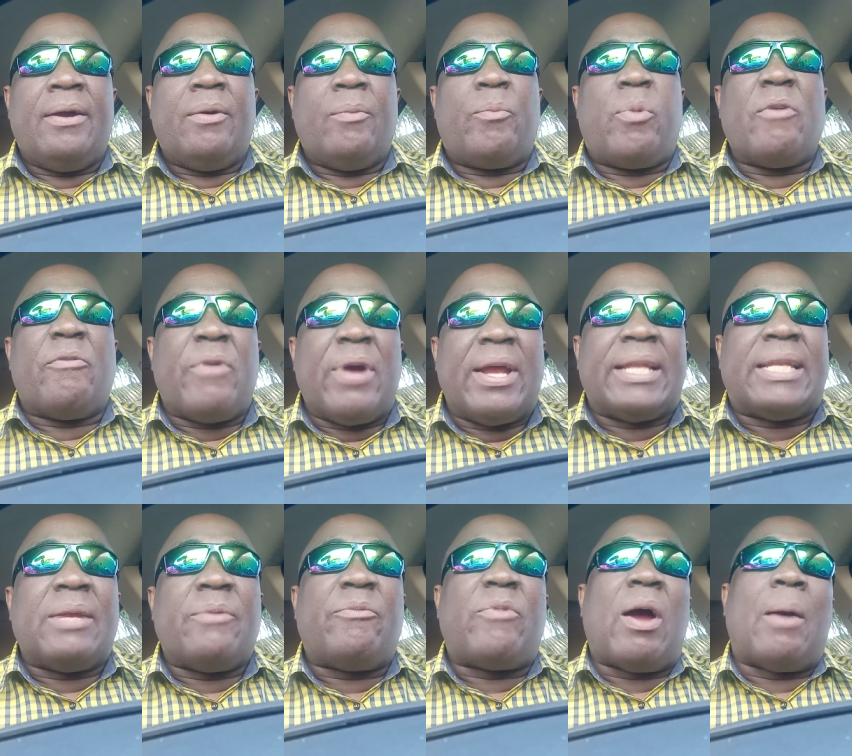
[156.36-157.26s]
prevent
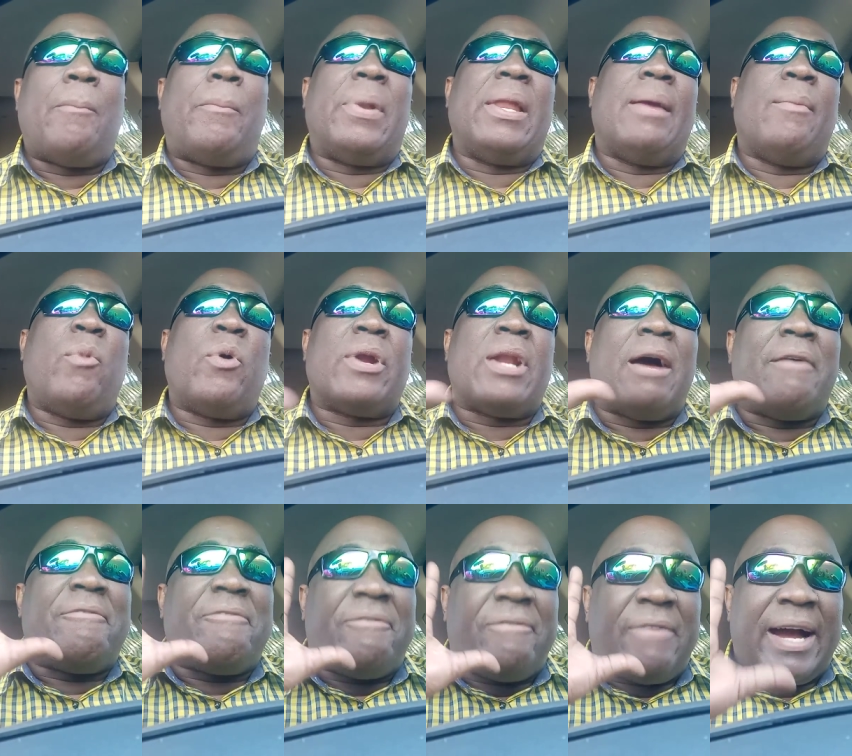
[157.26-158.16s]
him from playing more
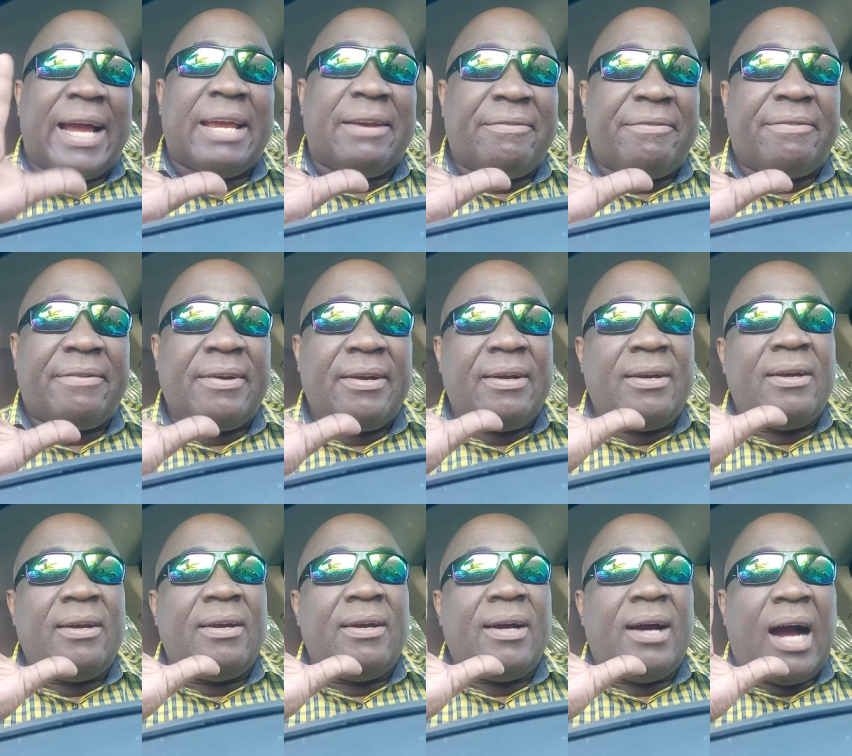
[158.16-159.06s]
than 5
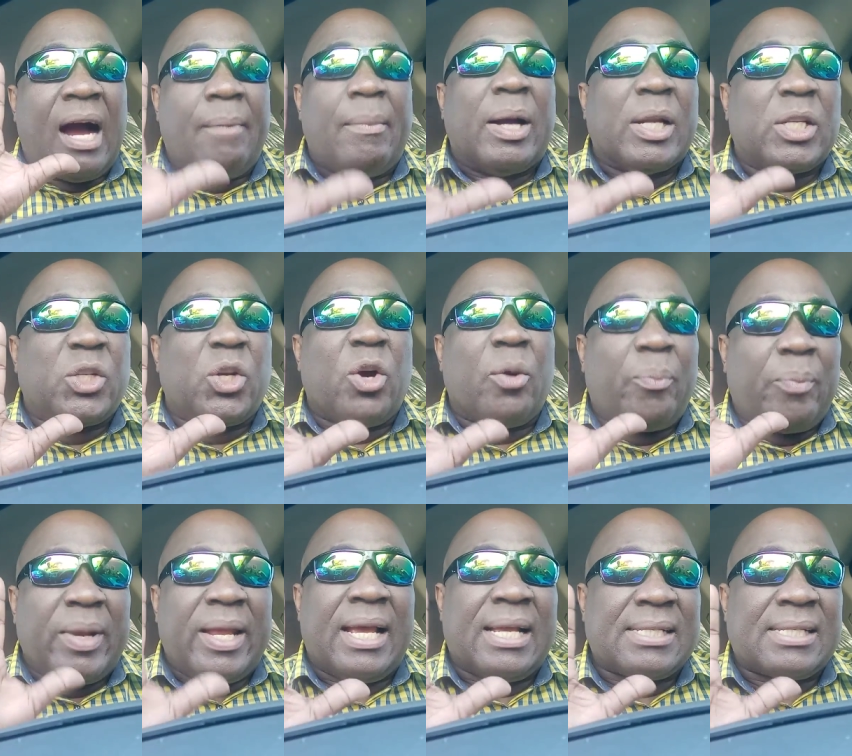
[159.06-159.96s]
amateur
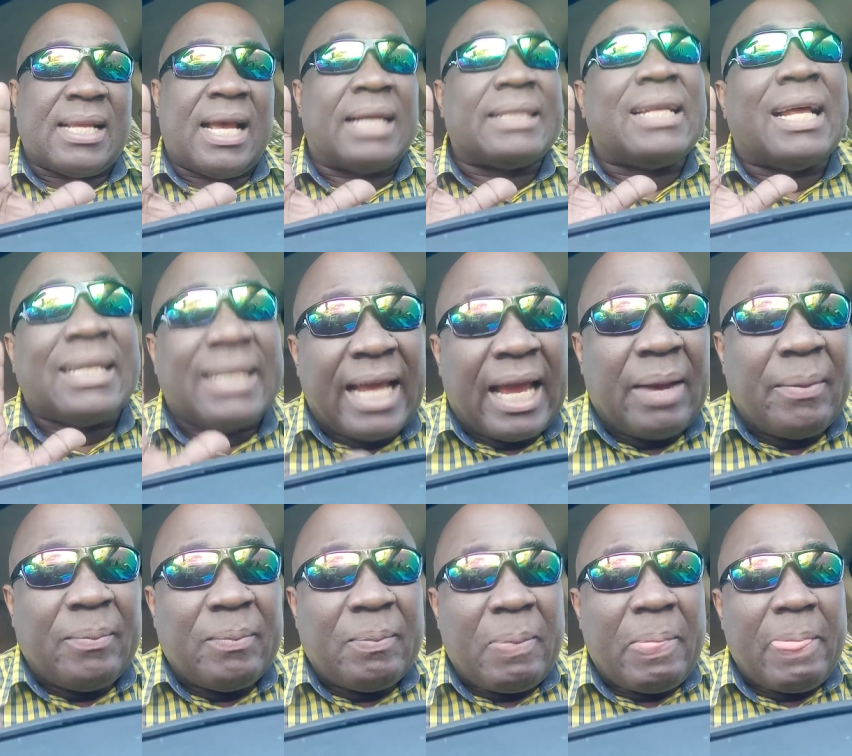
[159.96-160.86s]
players at a
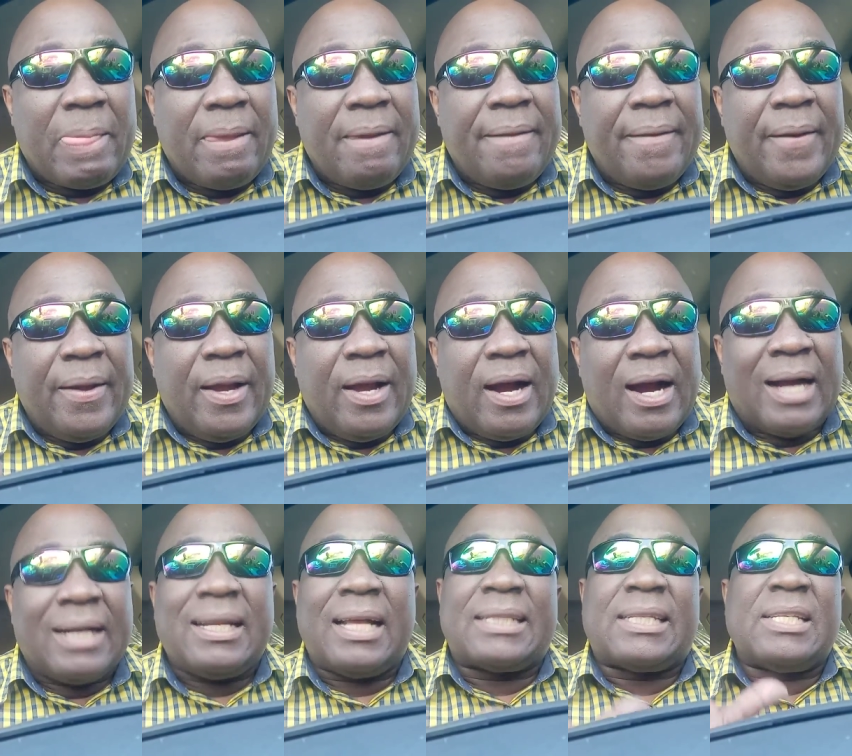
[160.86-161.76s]
time.
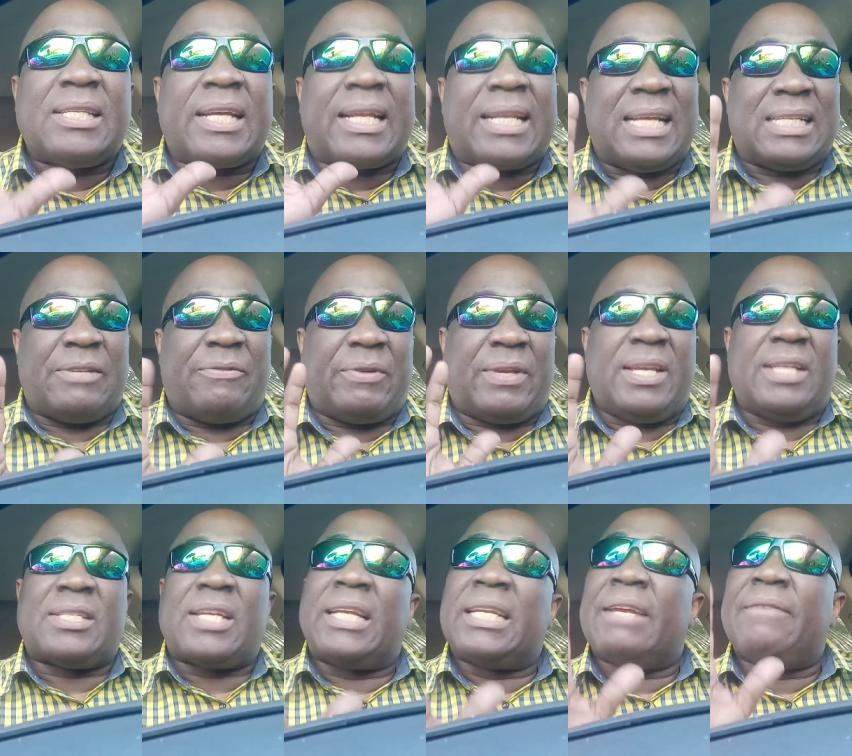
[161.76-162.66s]
And that is the
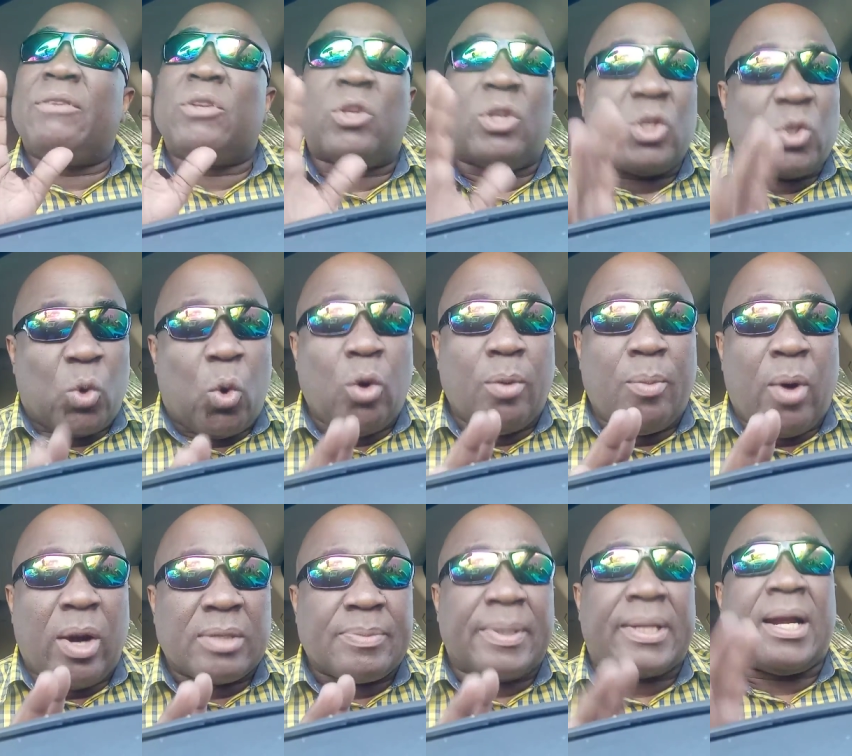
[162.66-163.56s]
classification given to the
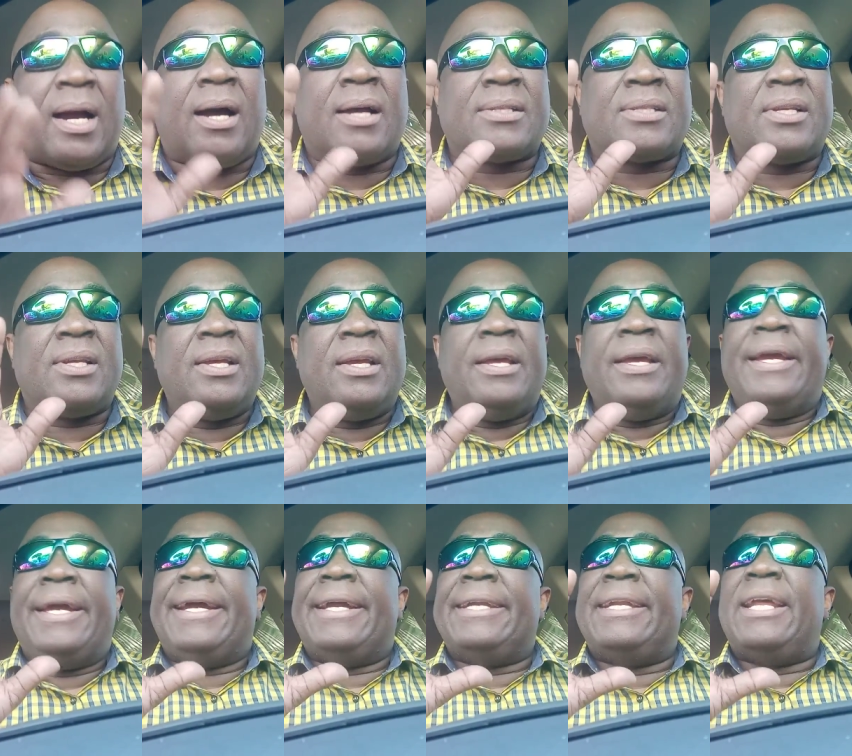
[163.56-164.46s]
schoolboys because
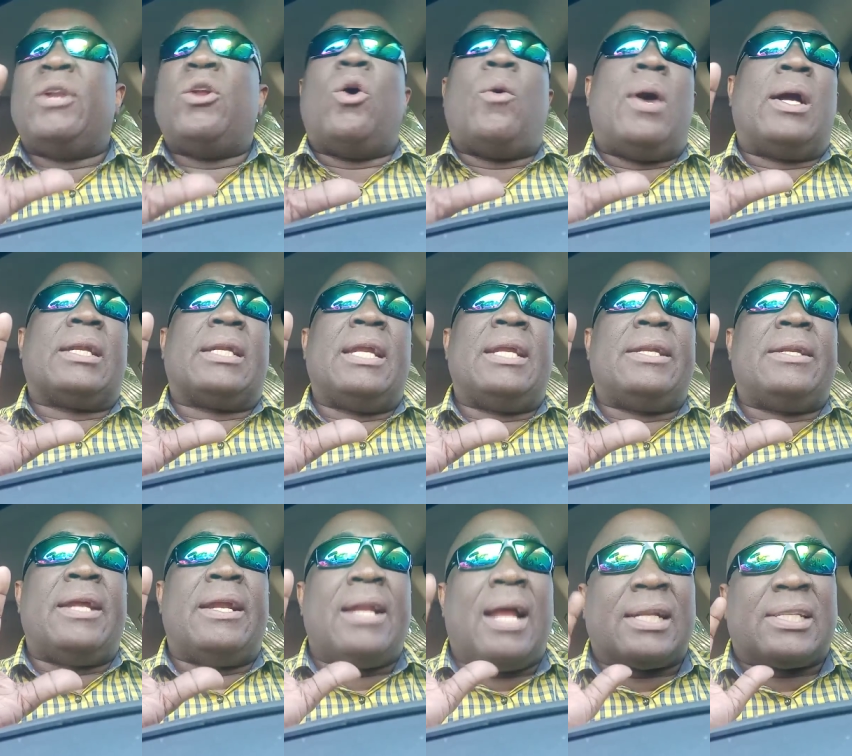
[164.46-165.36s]
they're
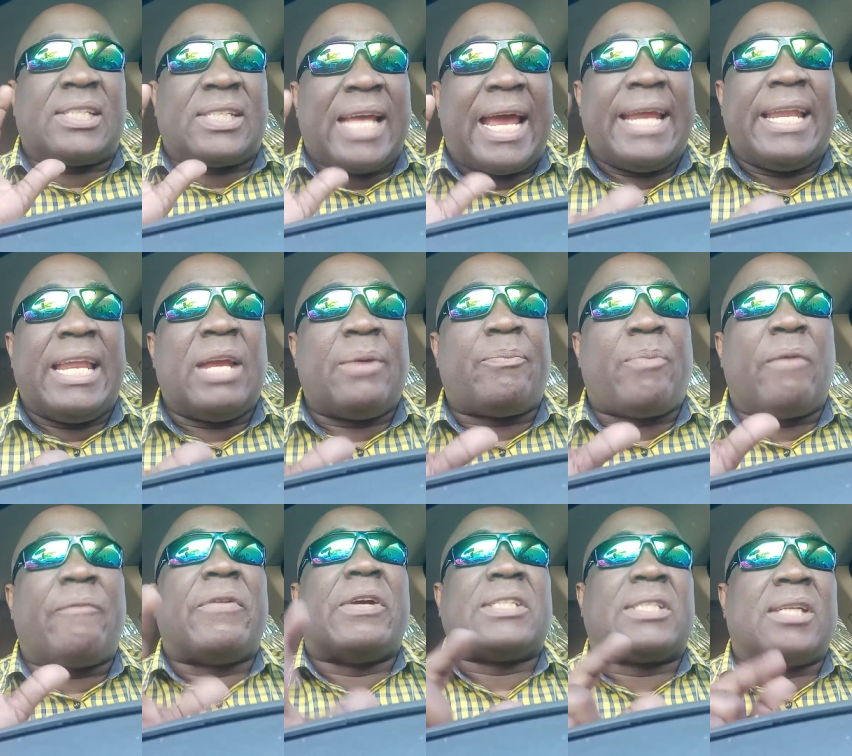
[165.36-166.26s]
not signing
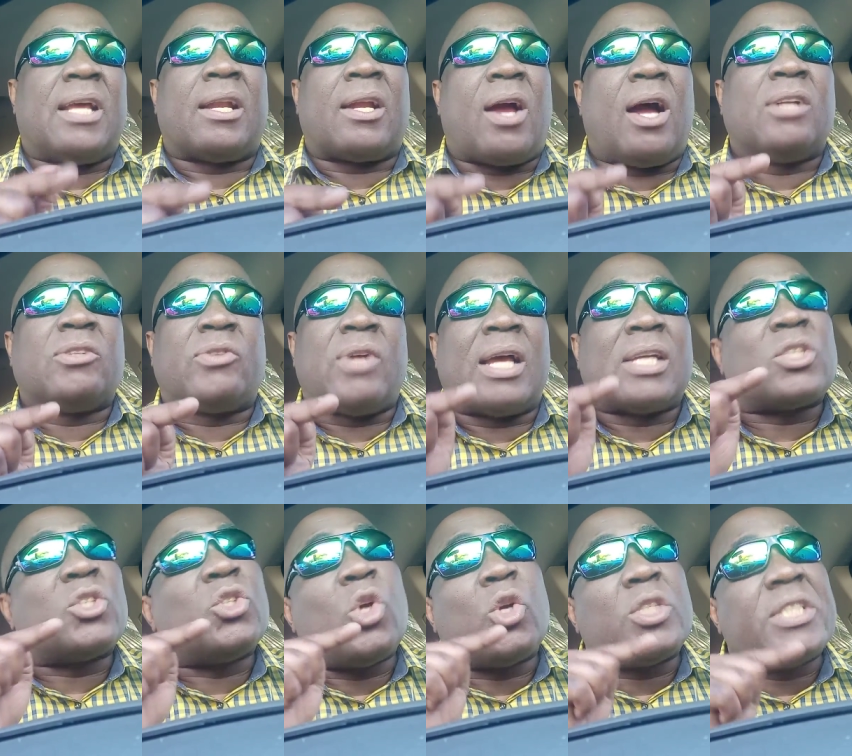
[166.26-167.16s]
professional
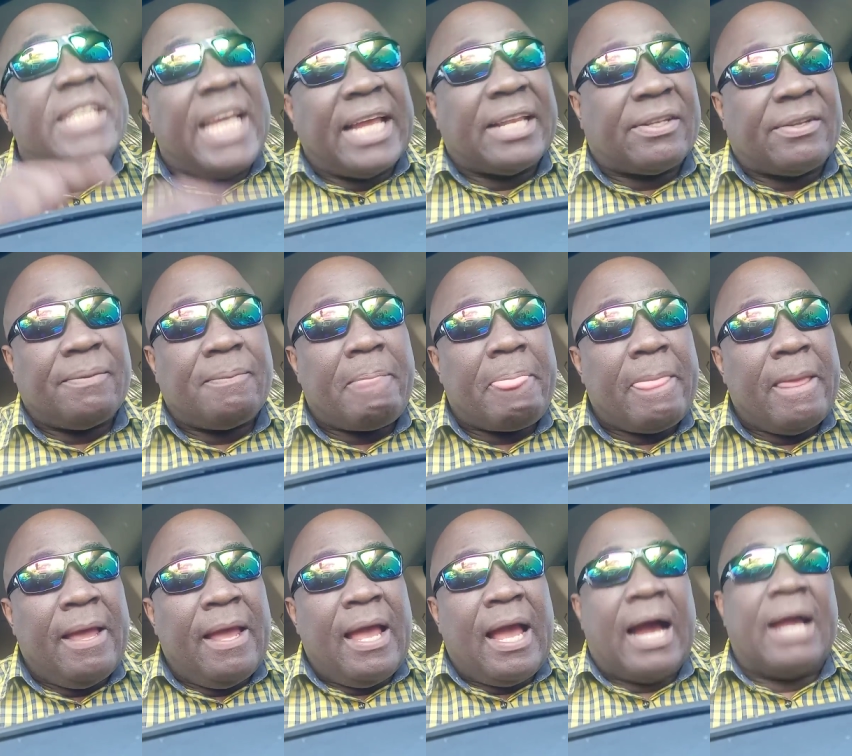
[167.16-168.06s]
contracts just yet.
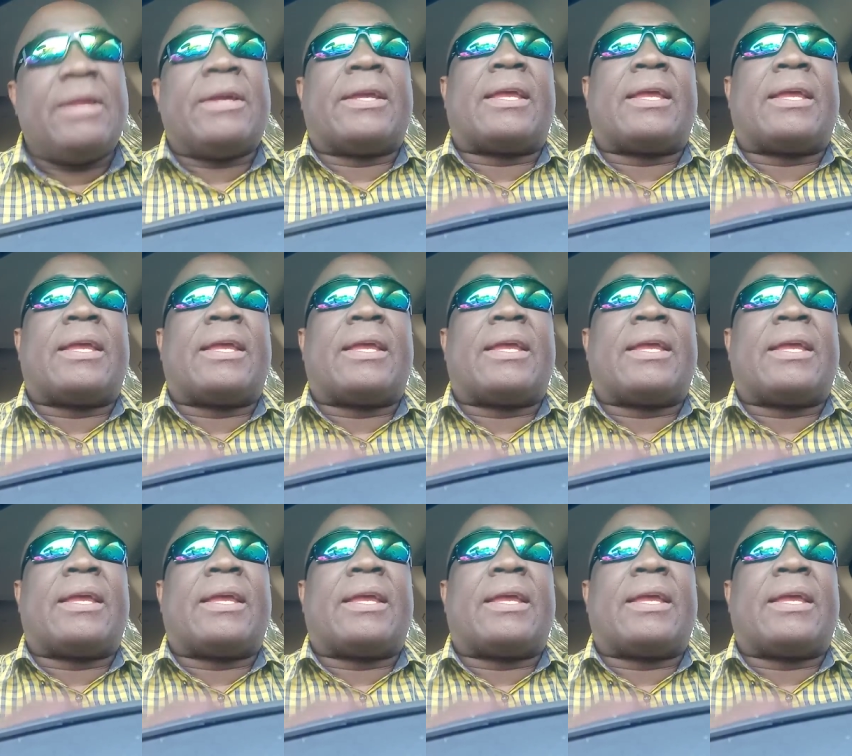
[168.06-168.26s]
And you